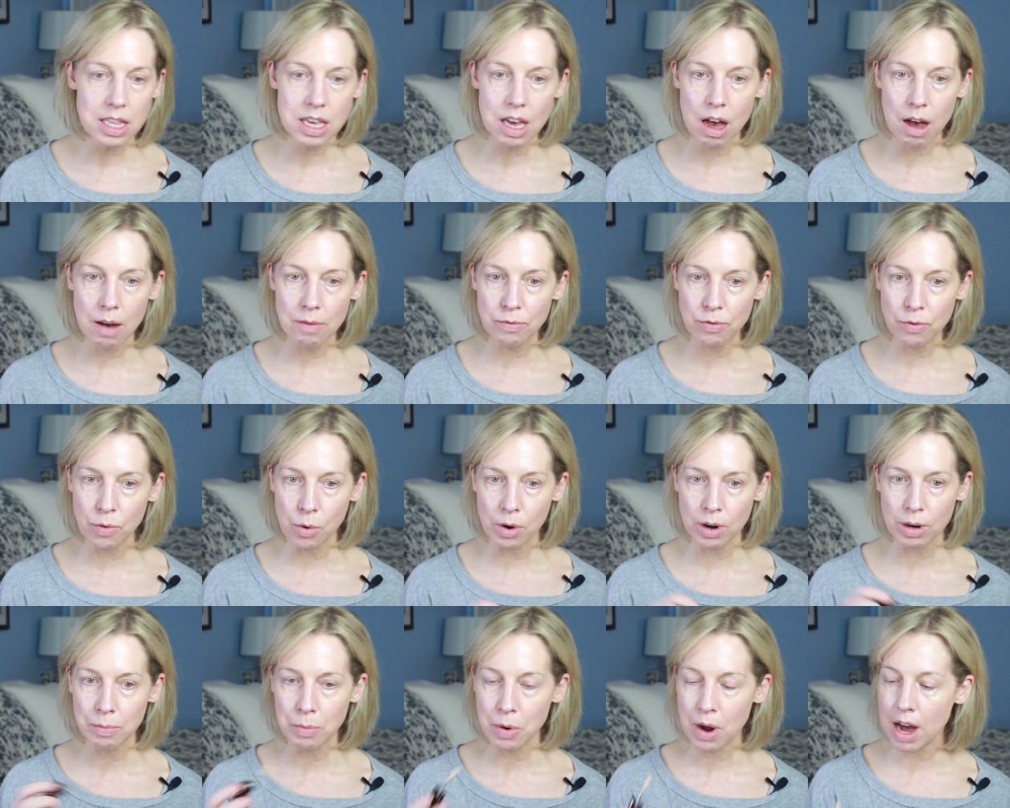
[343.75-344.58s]
Tom
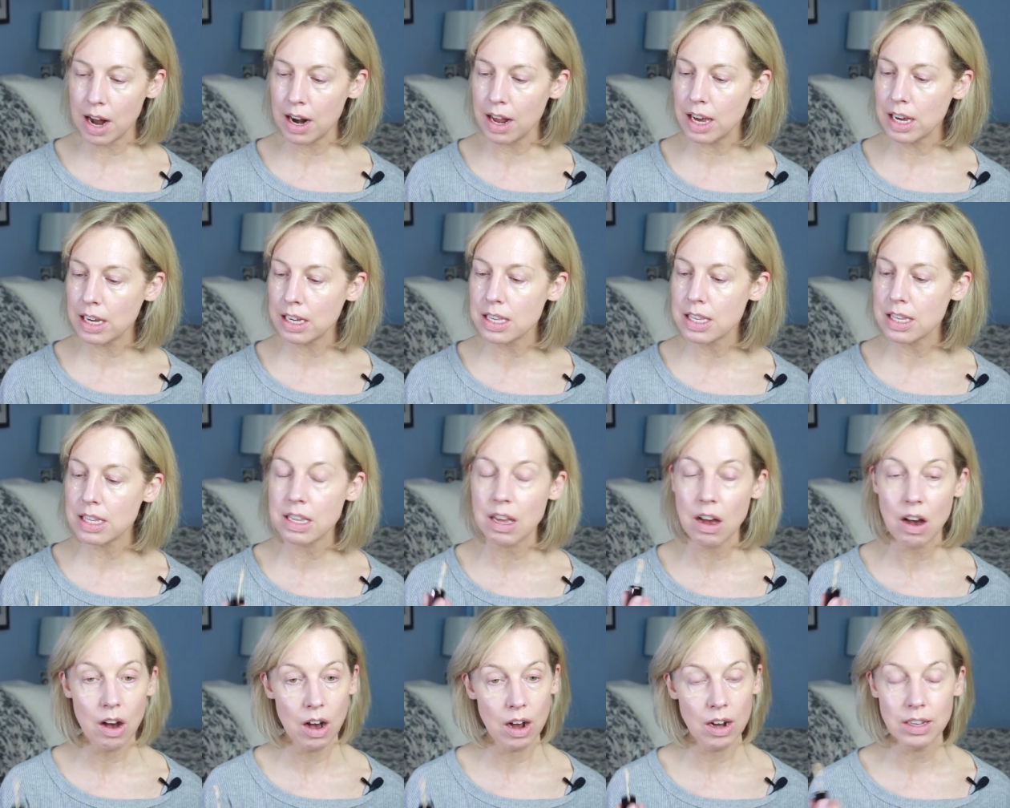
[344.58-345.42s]
Ford
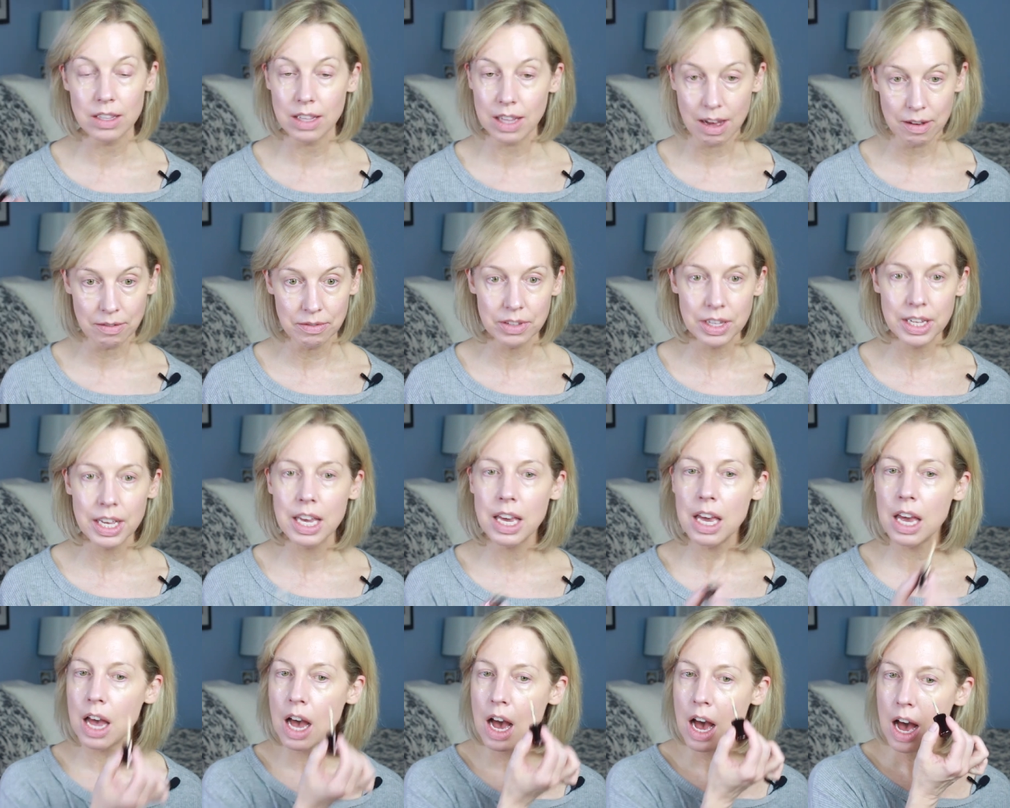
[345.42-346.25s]
products are
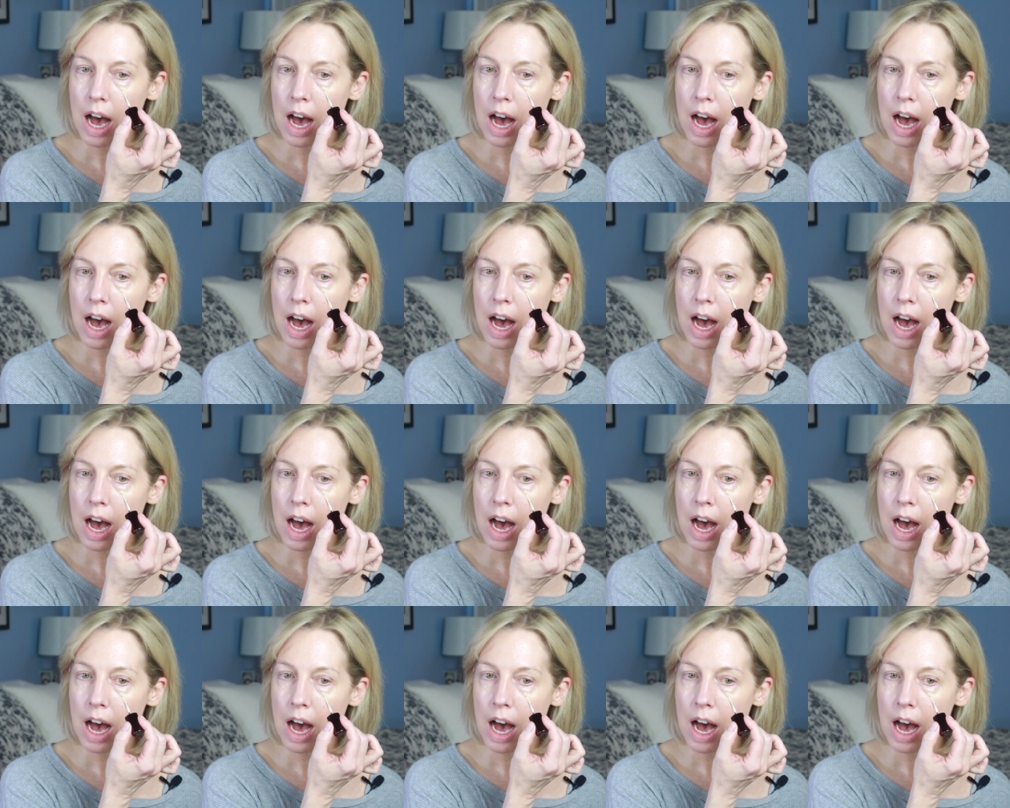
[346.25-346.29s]
lovely.